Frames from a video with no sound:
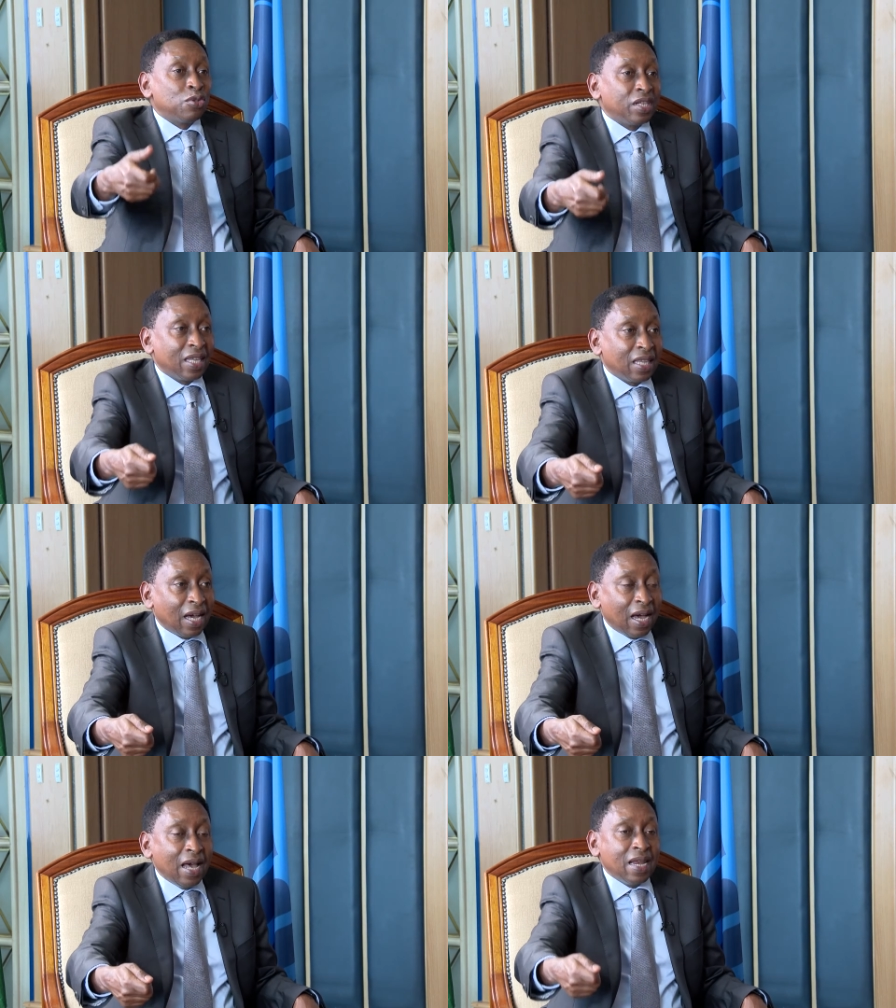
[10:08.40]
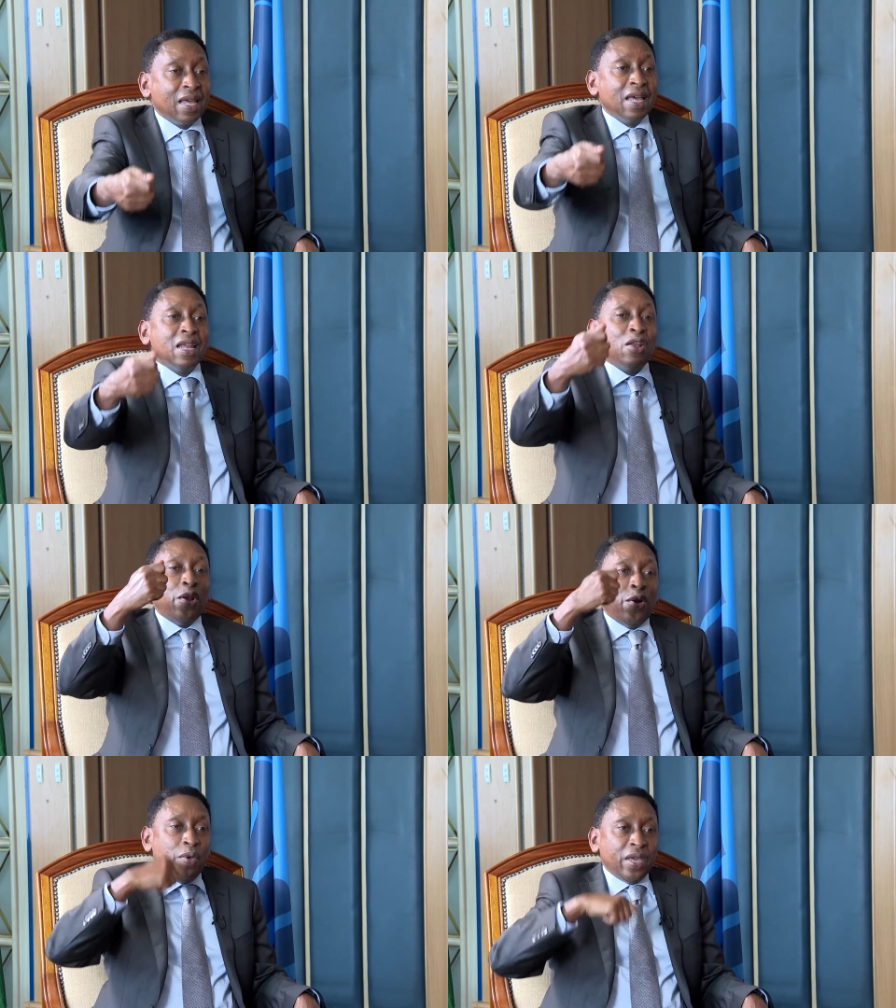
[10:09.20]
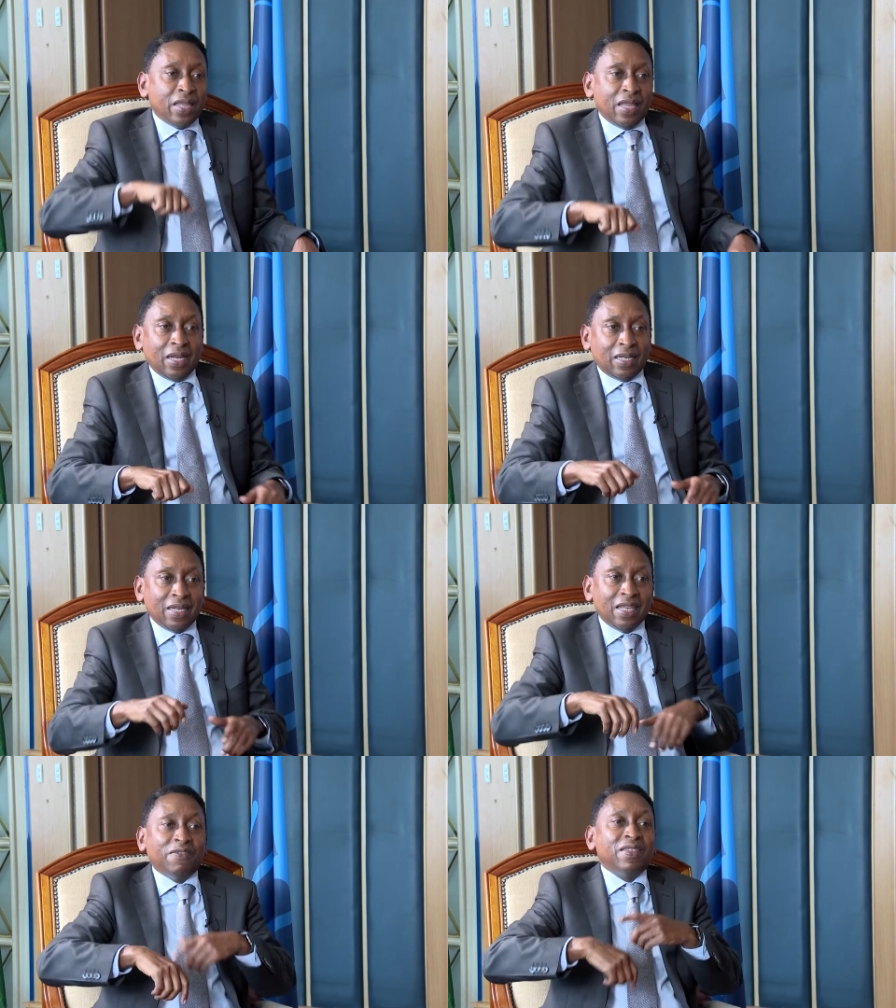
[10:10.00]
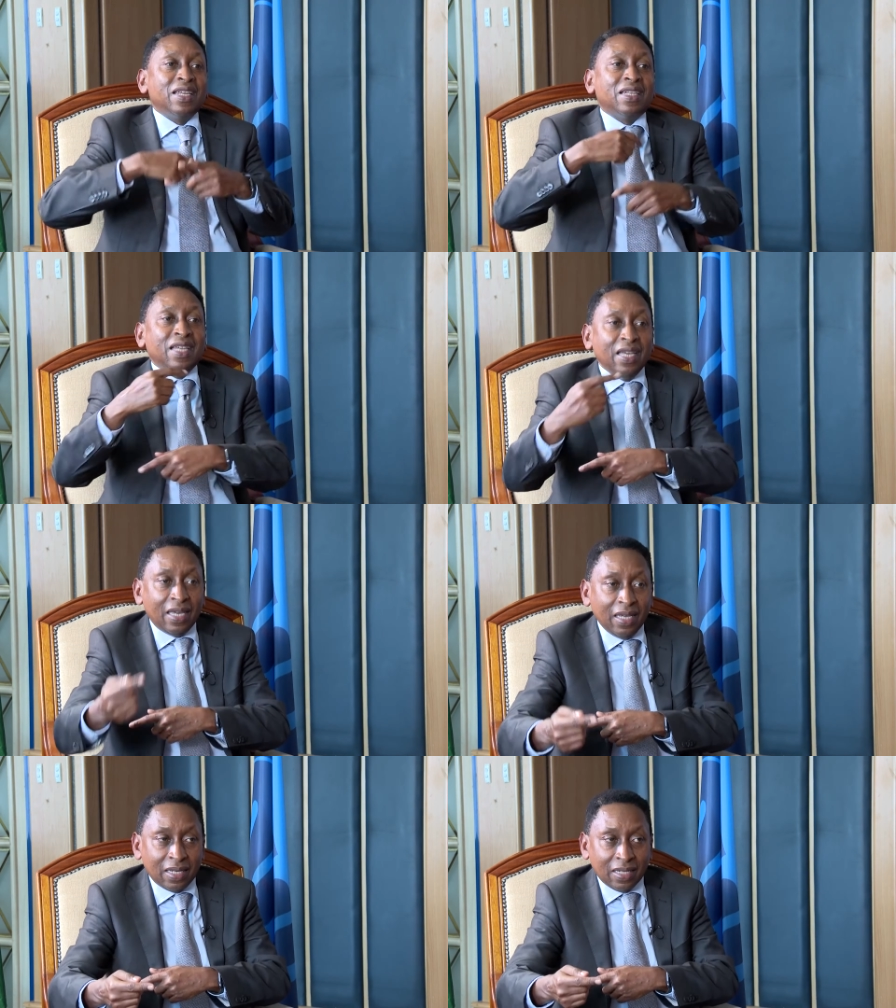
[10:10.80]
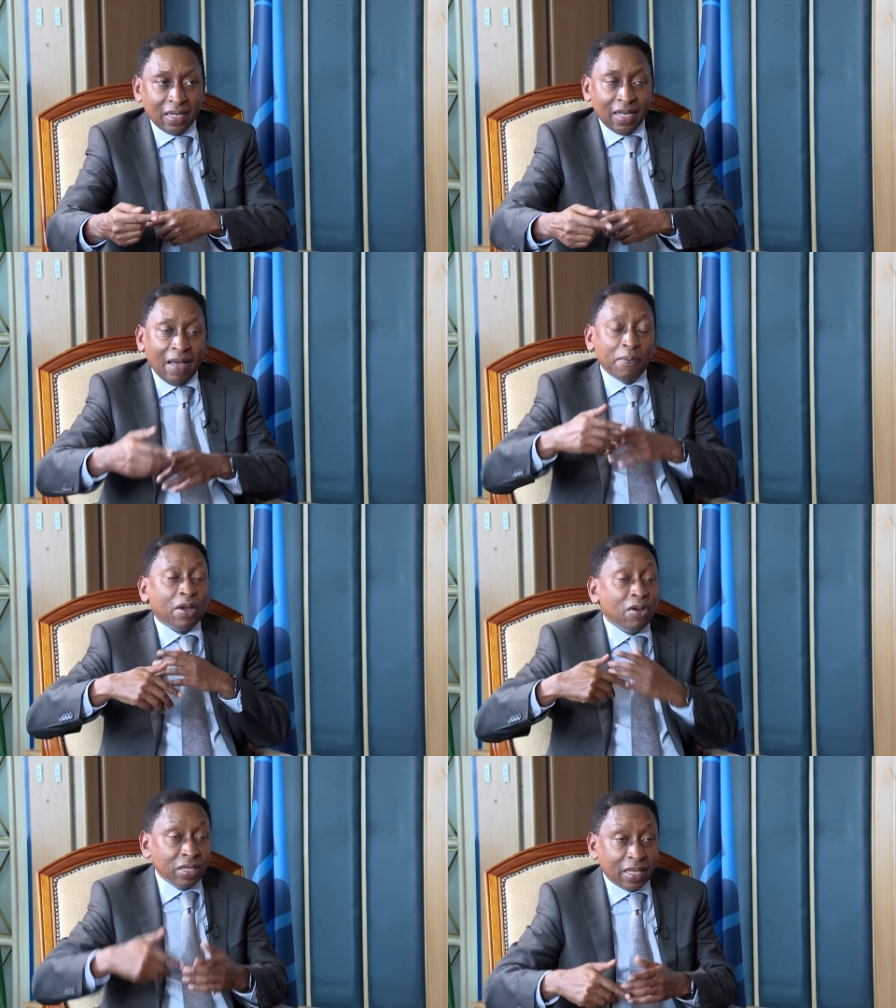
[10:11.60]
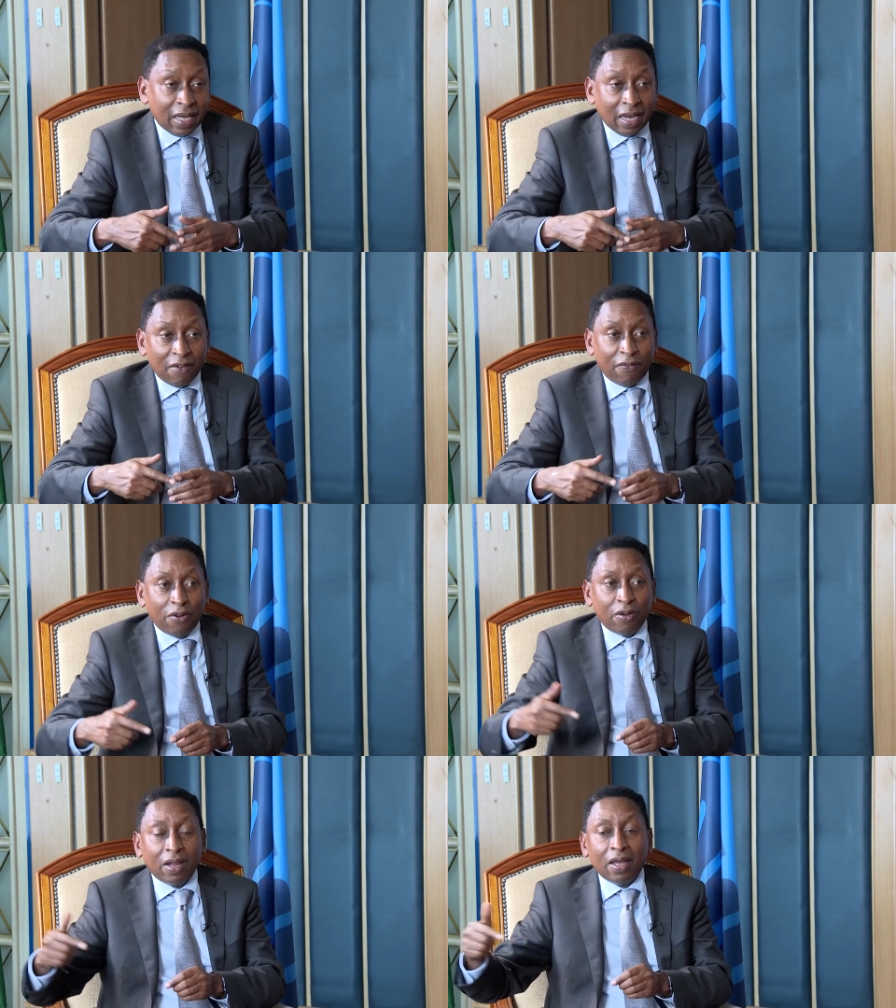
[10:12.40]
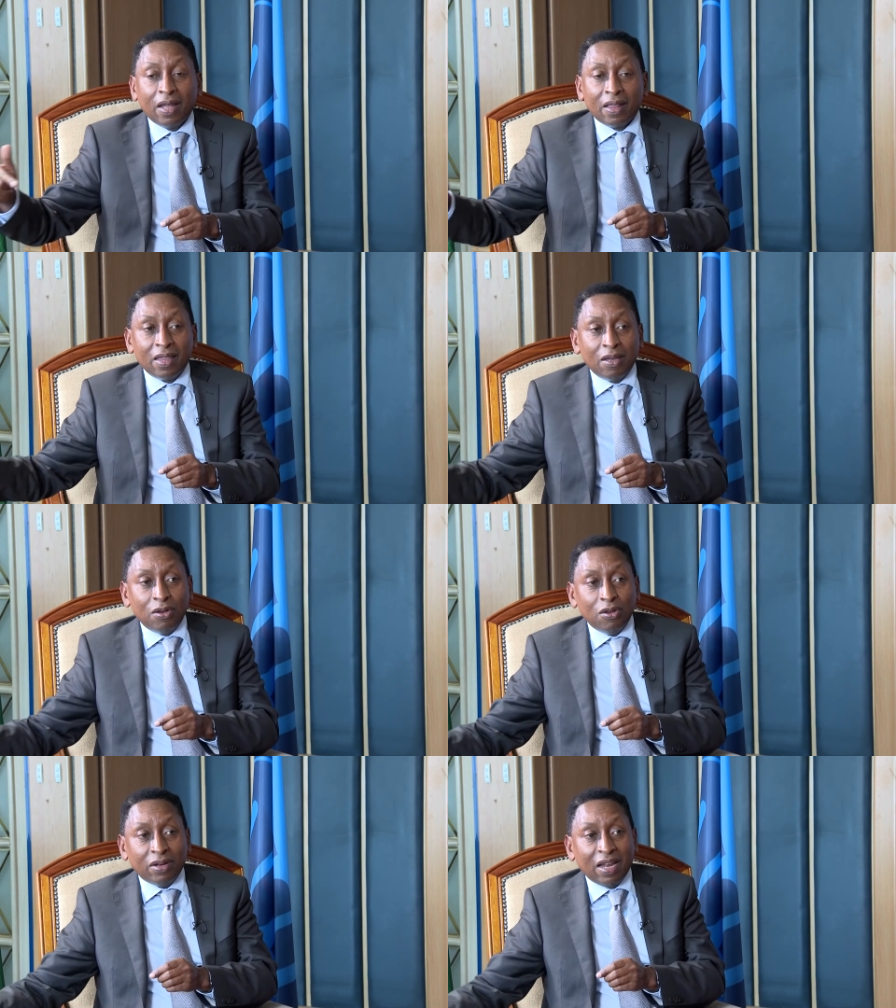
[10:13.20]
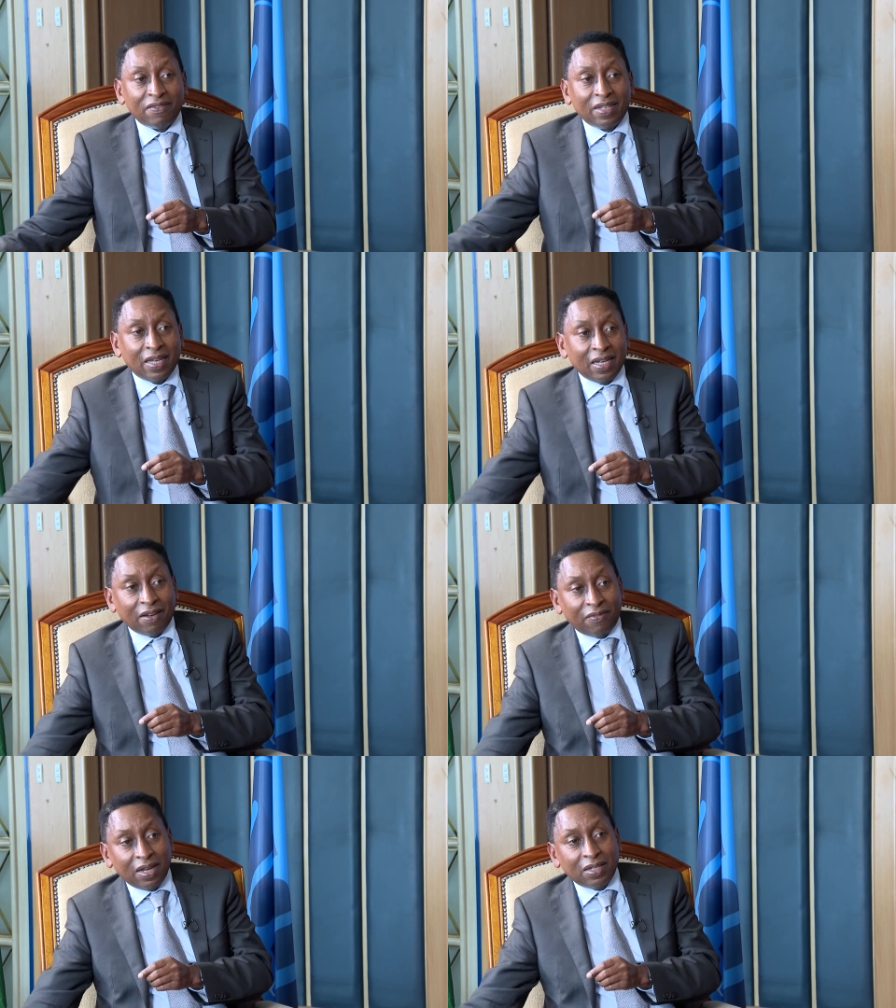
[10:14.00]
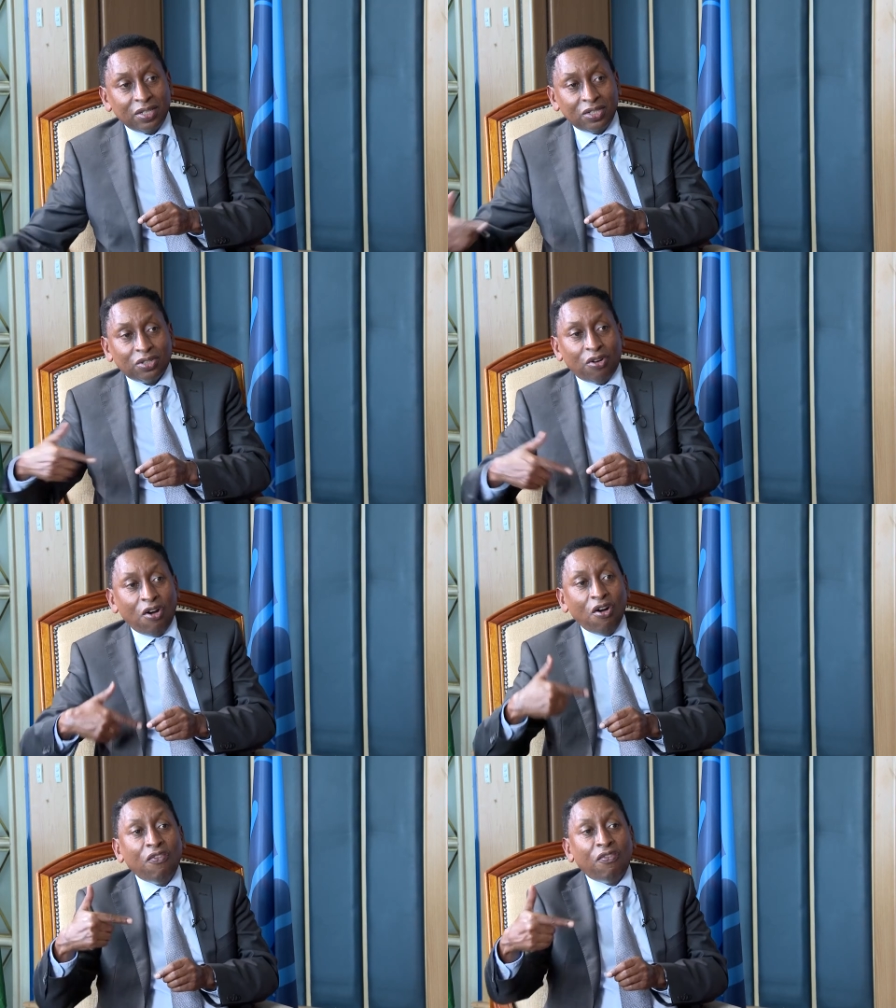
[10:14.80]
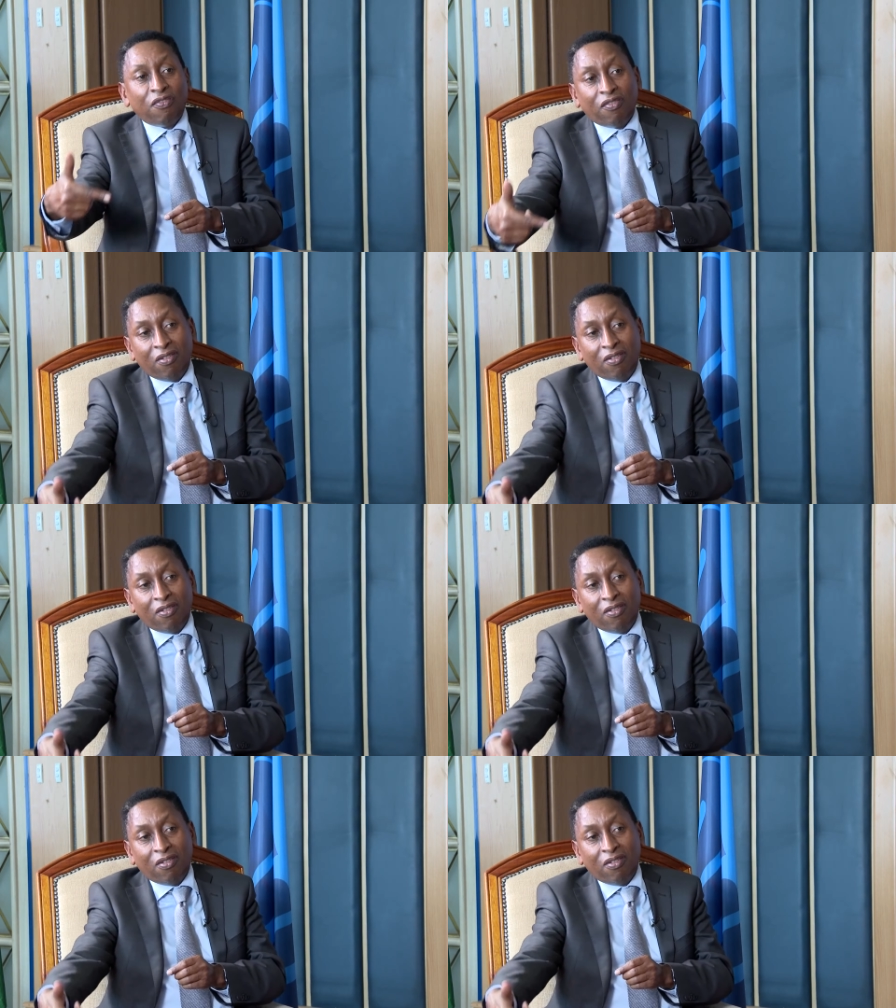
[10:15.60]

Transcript: to take the card, knowing that if they take it because they can afford, they will not have taken advantage of